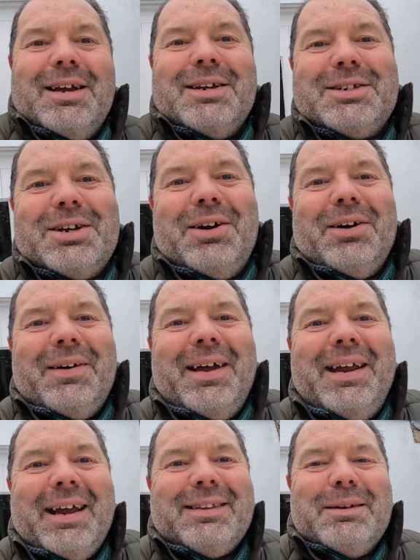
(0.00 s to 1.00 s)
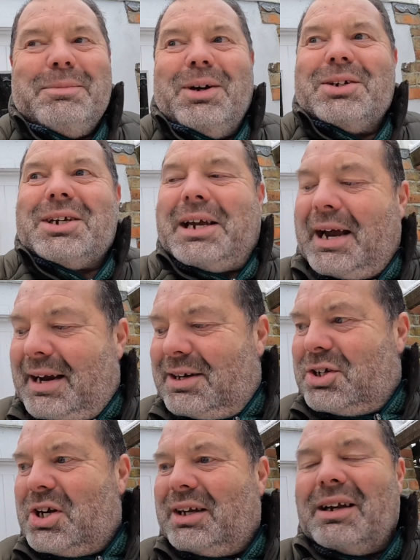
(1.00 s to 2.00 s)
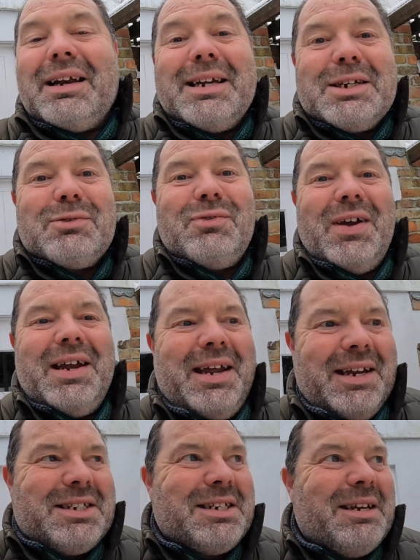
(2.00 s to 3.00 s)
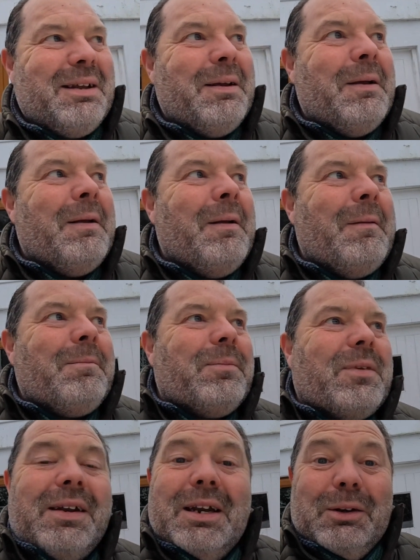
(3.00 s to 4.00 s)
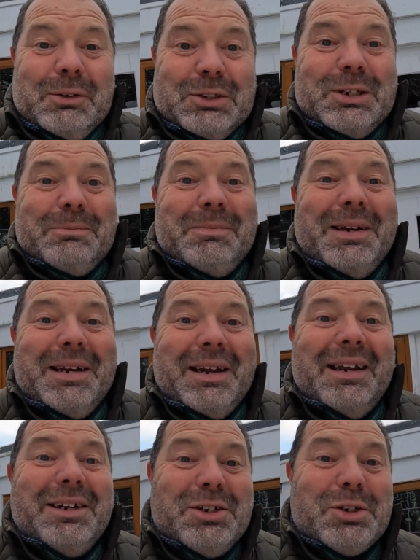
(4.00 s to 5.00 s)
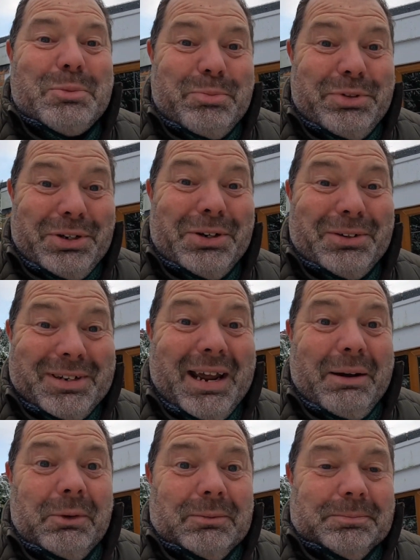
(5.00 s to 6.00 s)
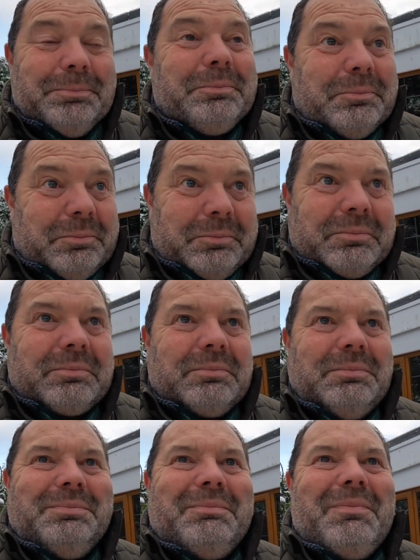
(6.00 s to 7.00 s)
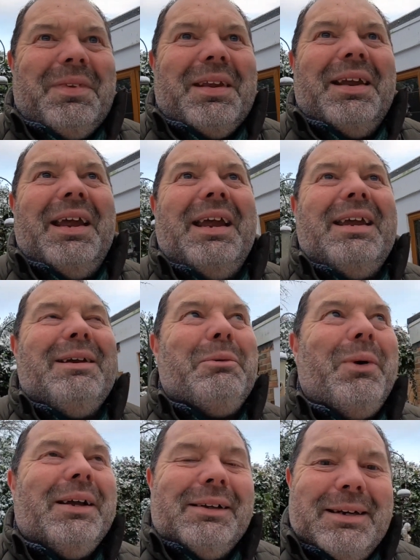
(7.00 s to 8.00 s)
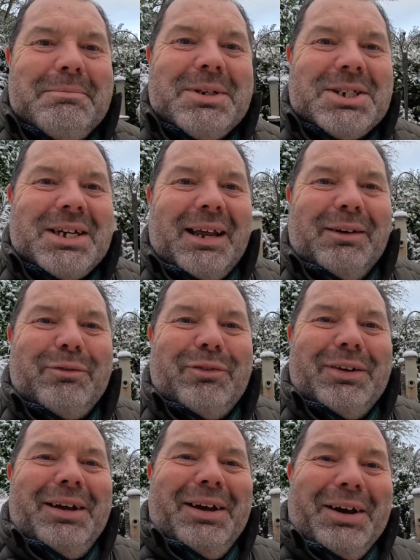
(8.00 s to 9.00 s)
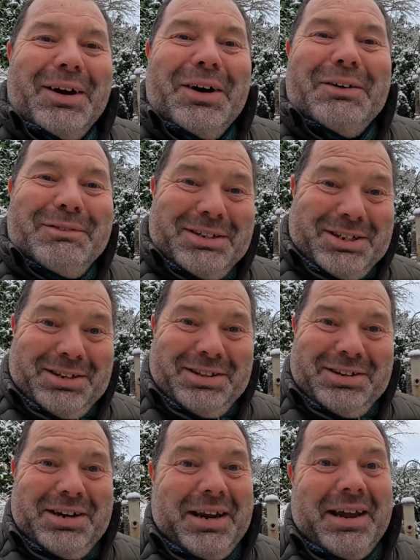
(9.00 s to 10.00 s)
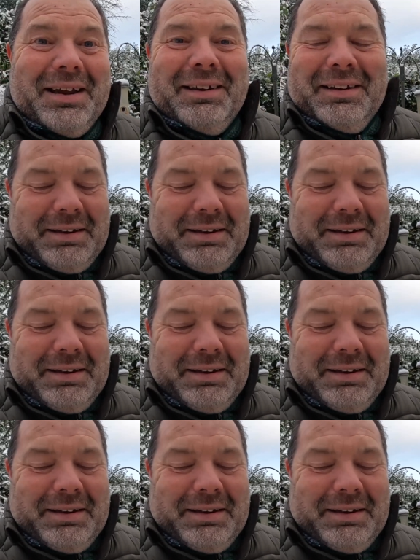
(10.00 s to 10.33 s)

So he had the most kind, gentlest face, and he looked at me and he just broke down. He wheeled himself over to the deer